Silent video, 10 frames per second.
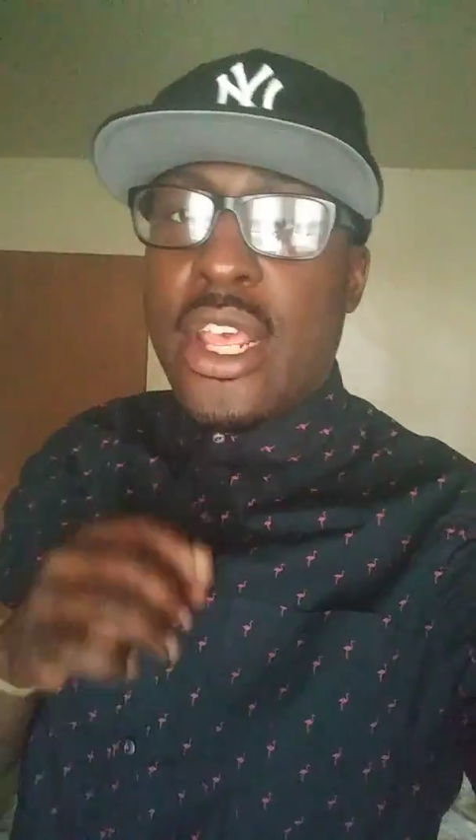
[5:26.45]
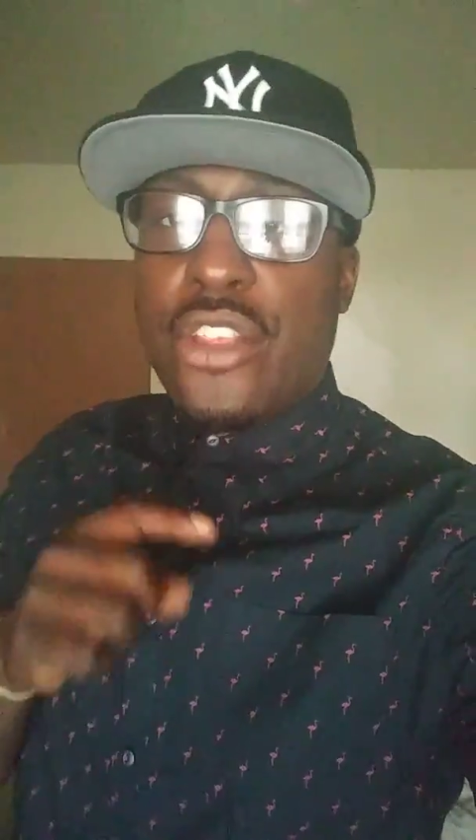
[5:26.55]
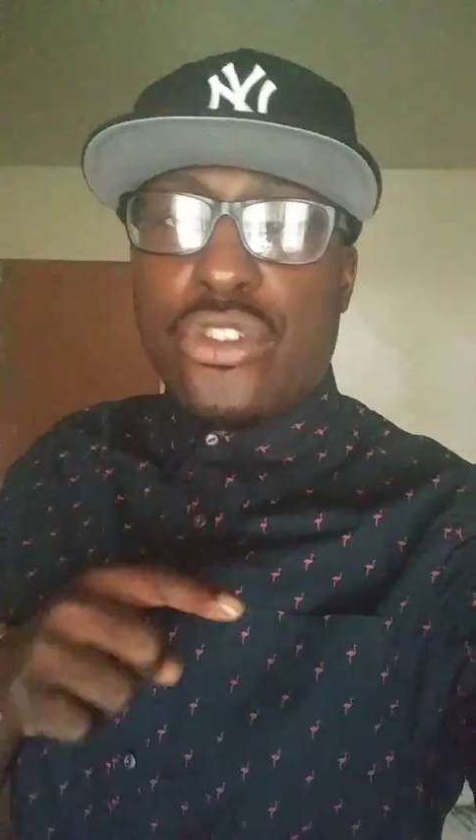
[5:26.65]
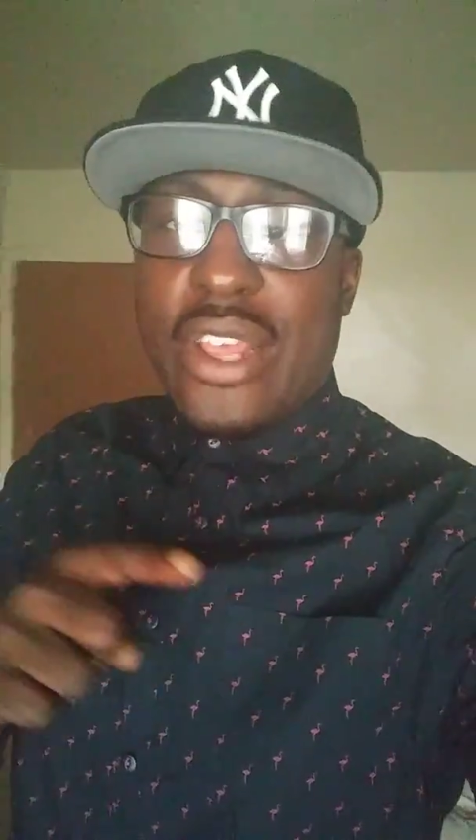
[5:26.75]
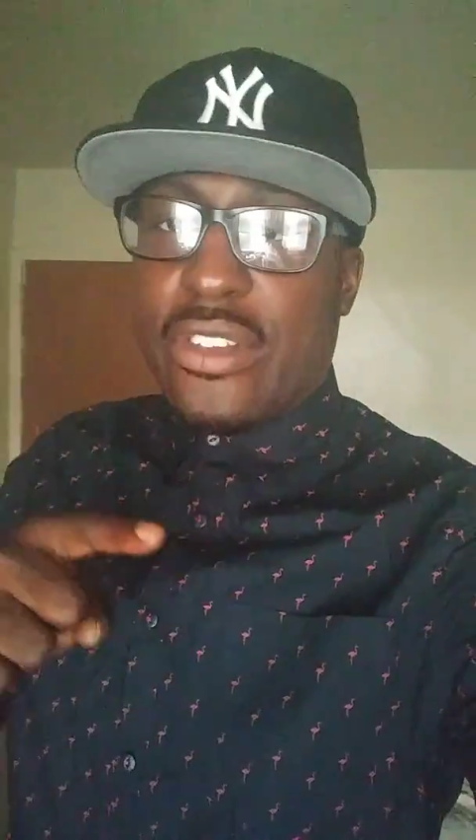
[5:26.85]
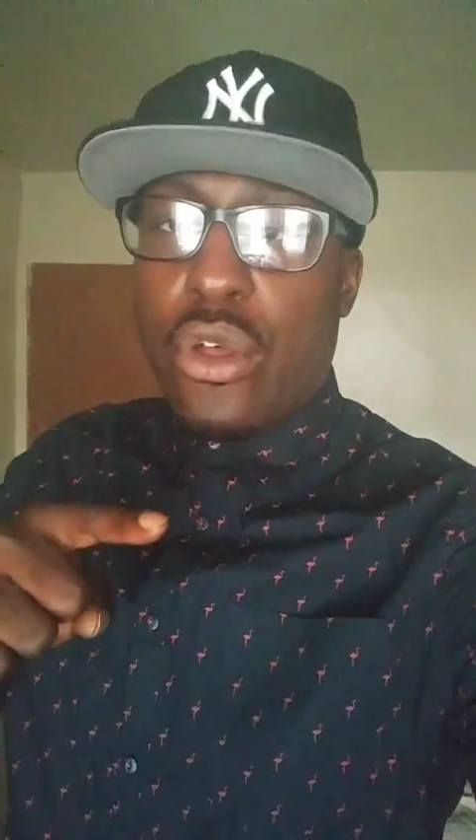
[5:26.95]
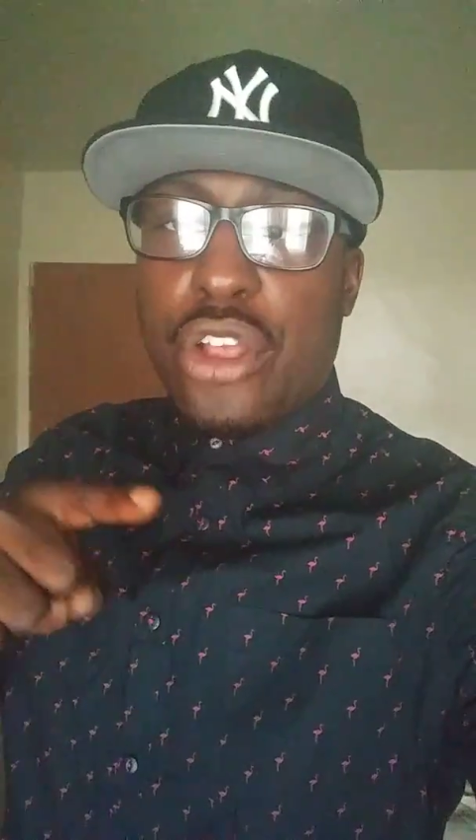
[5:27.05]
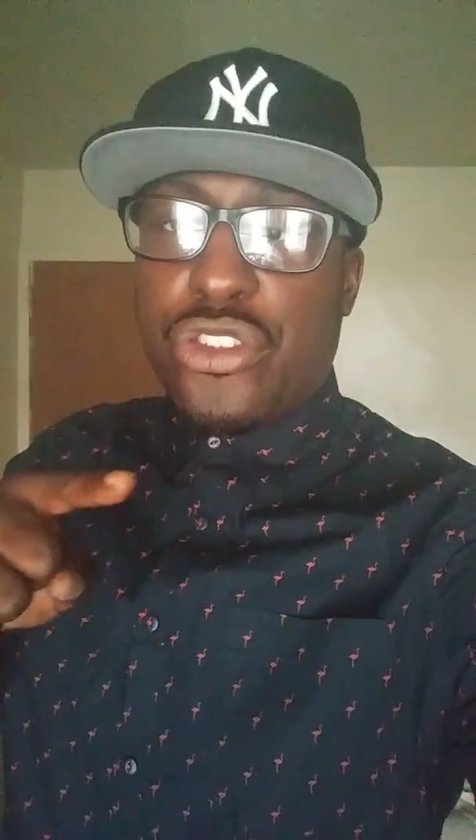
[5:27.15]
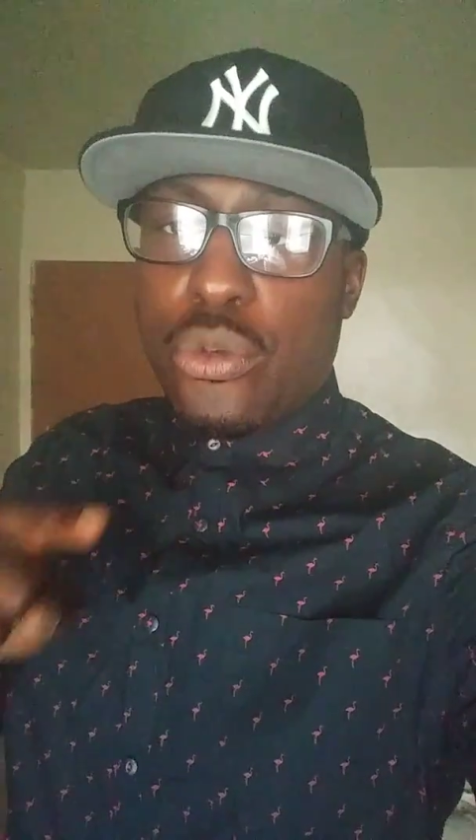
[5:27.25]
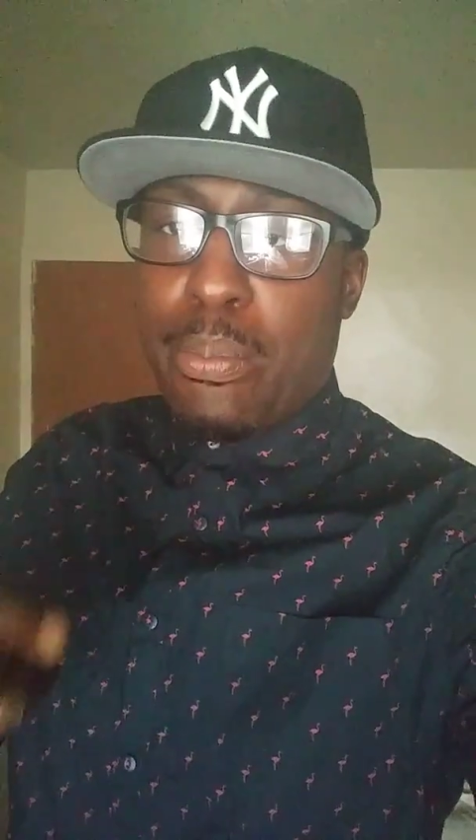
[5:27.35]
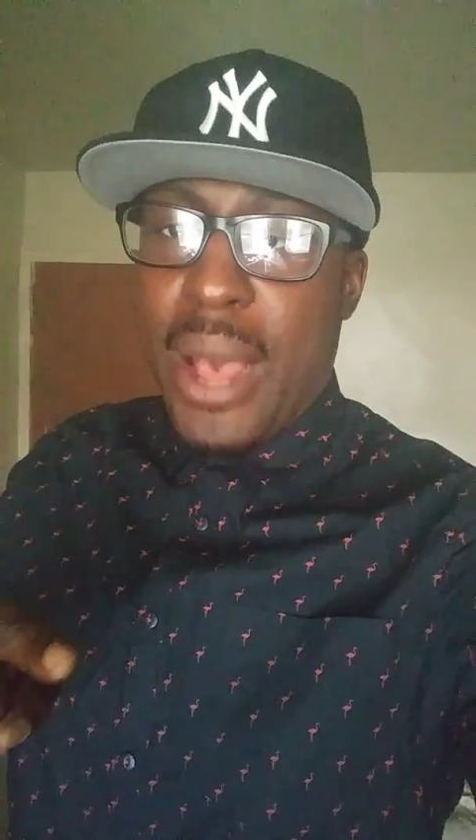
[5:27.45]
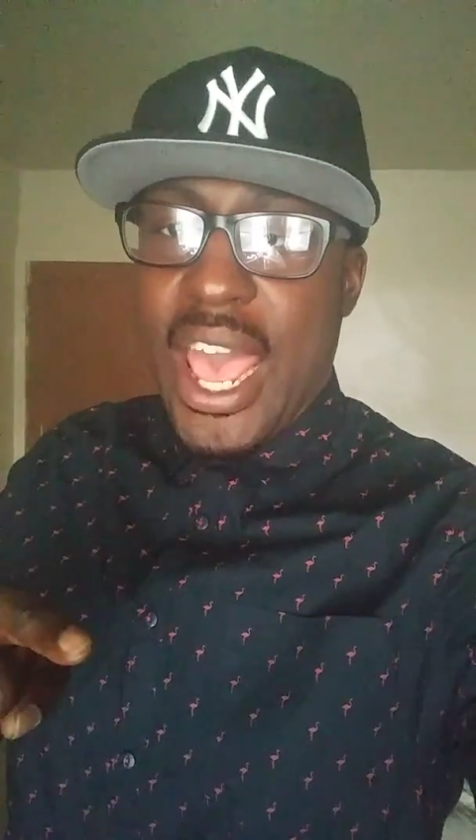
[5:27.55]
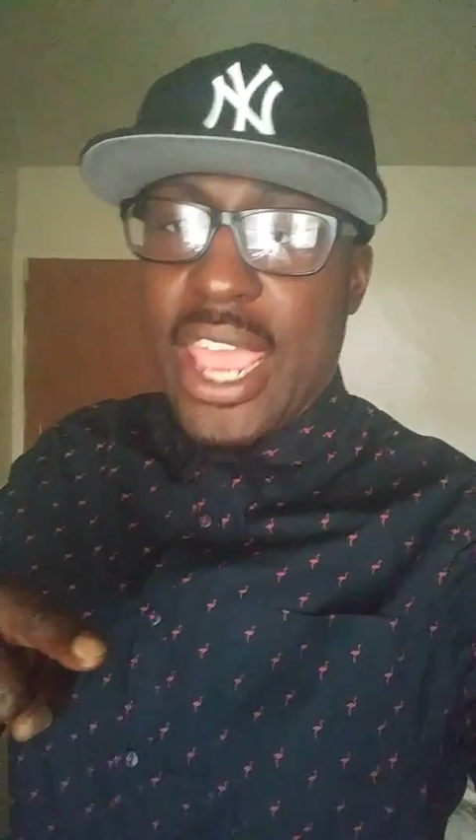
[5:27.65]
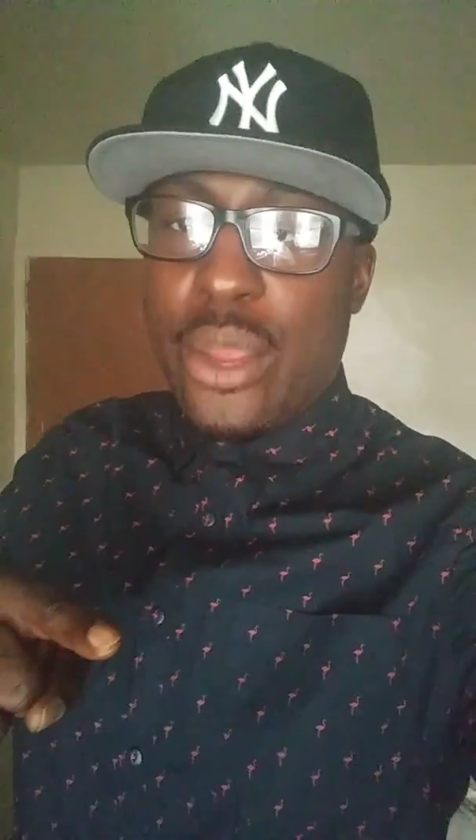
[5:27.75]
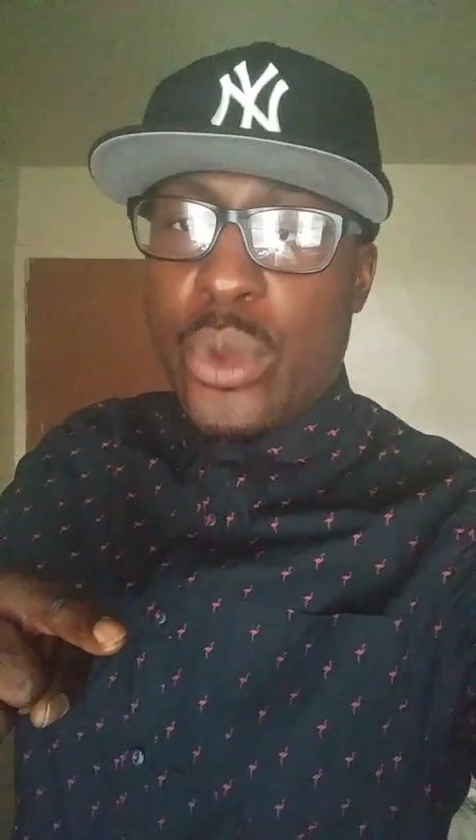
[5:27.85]
So as long as you
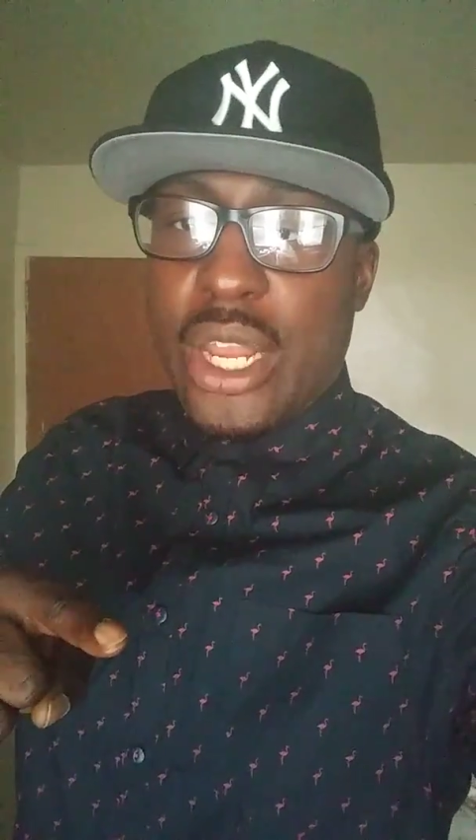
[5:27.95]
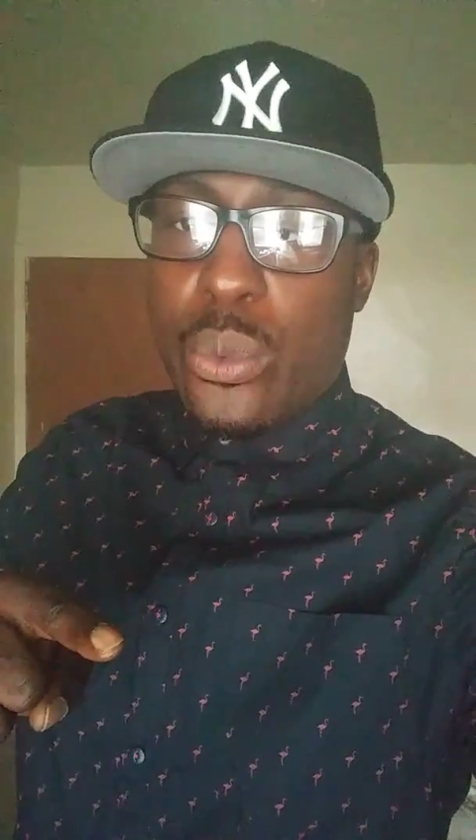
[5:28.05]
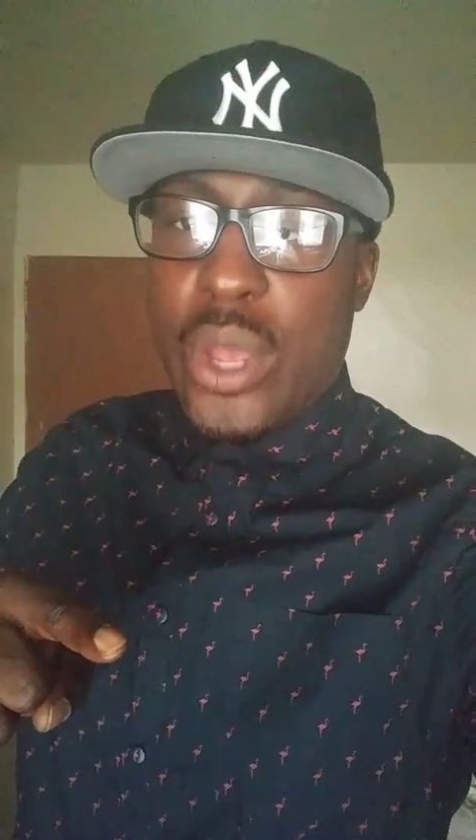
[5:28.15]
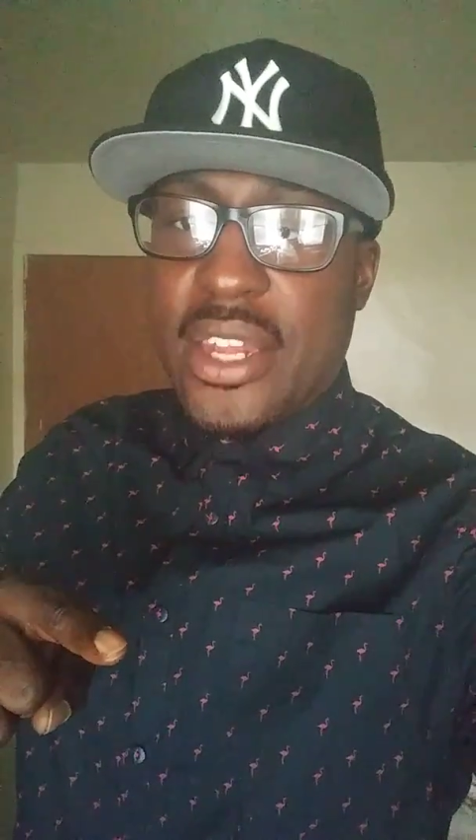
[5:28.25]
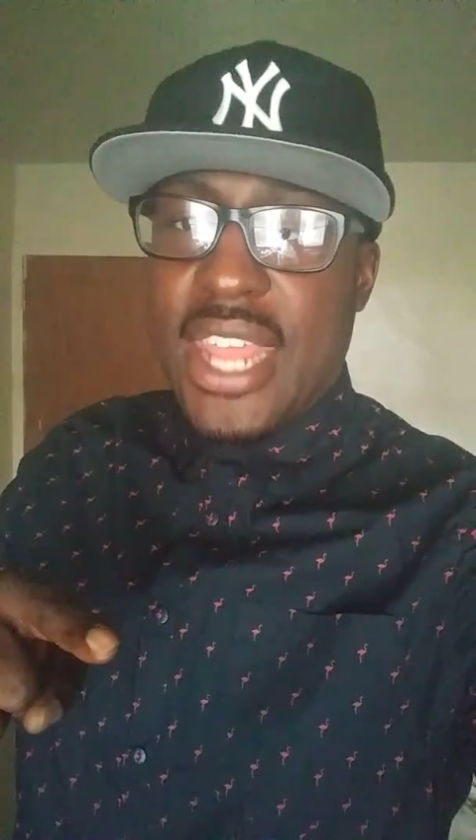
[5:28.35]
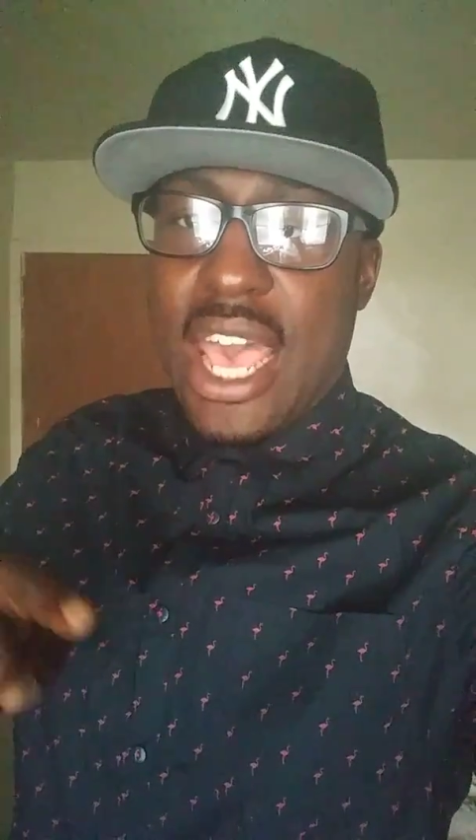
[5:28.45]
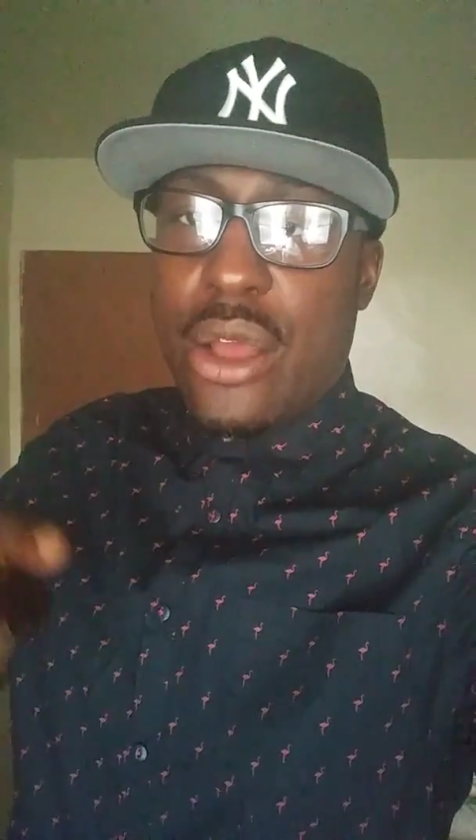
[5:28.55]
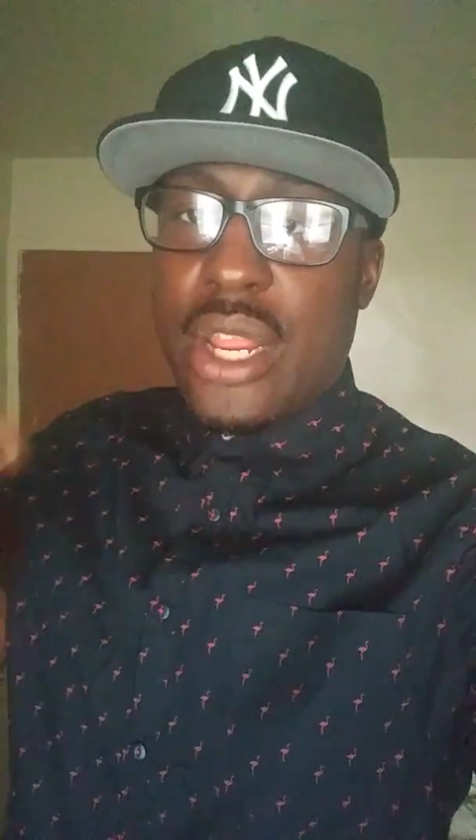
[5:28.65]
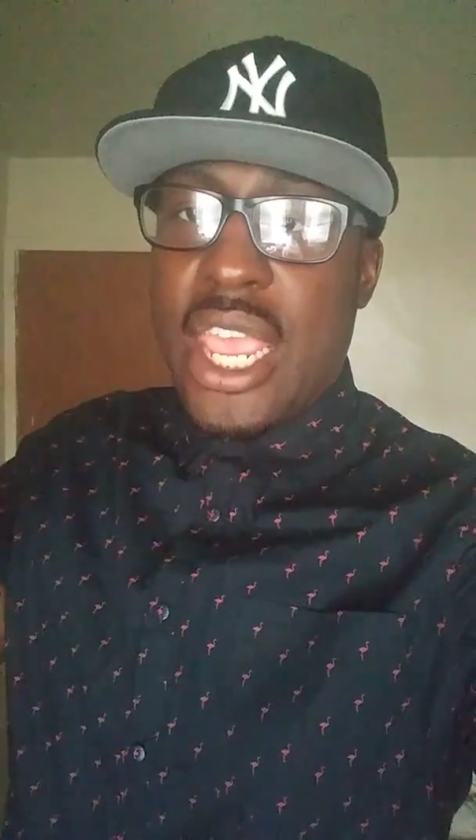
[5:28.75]
buy when it went down